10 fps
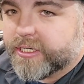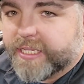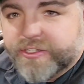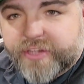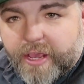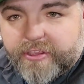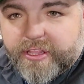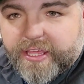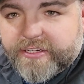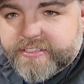
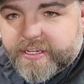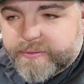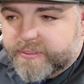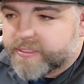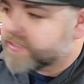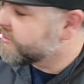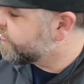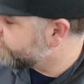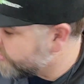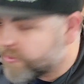calculators out
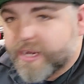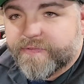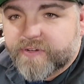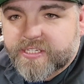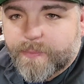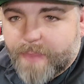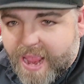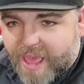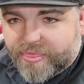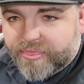and be ready for some
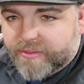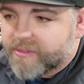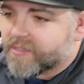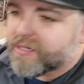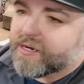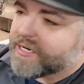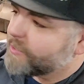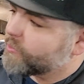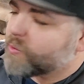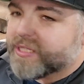math. All
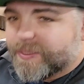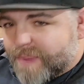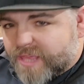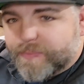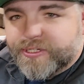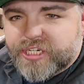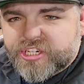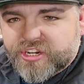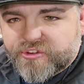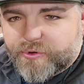right, we're quite the math
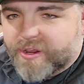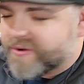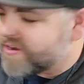magicians around